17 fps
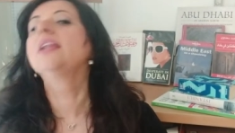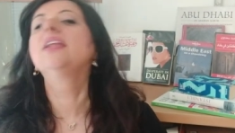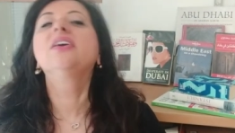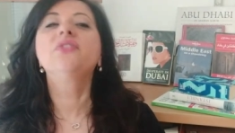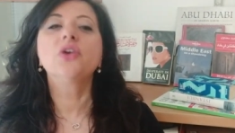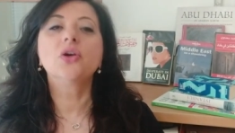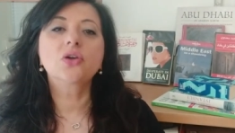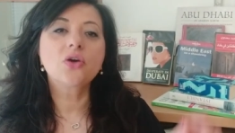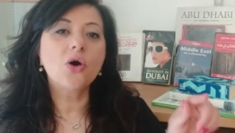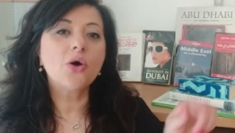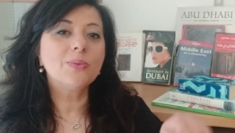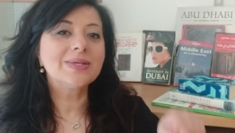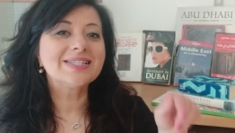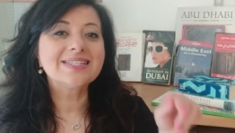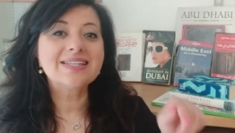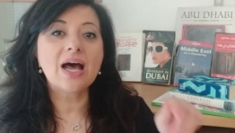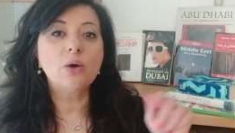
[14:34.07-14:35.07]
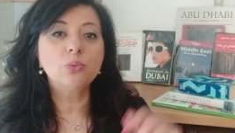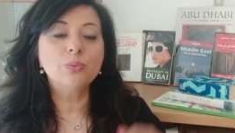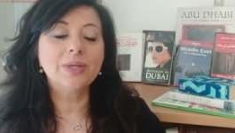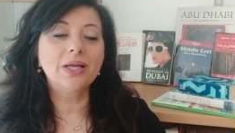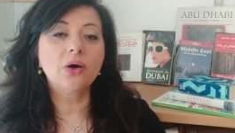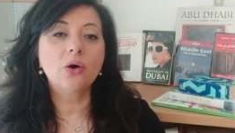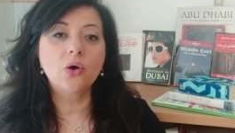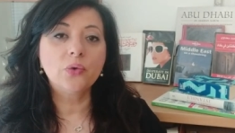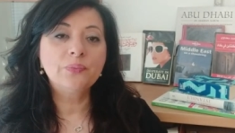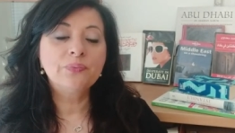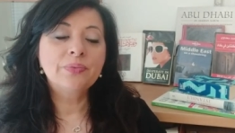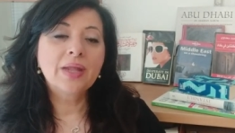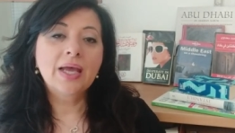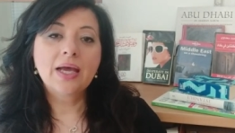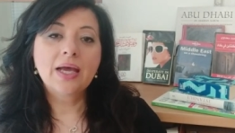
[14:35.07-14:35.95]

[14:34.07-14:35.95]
Leave your comments down below.